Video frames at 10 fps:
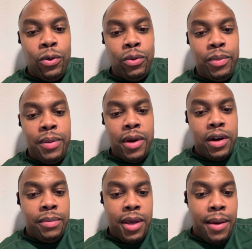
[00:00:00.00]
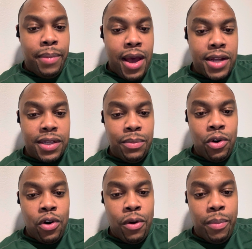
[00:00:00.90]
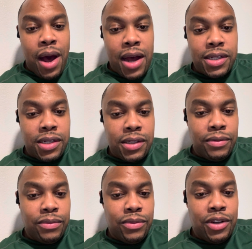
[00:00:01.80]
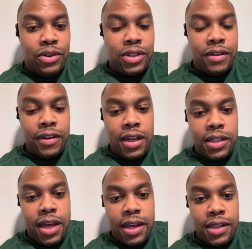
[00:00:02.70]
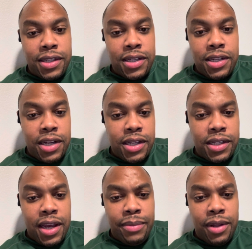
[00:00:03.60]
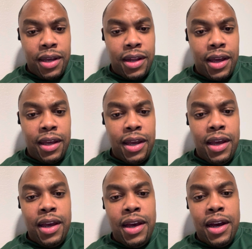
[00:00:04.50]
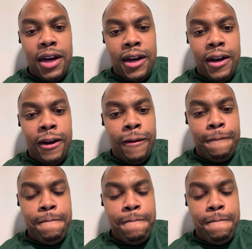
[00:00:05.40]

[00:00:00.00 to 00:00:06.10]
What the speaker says: be better than me at basketball, boxing, stuff like that. CJ, same thing. Like, I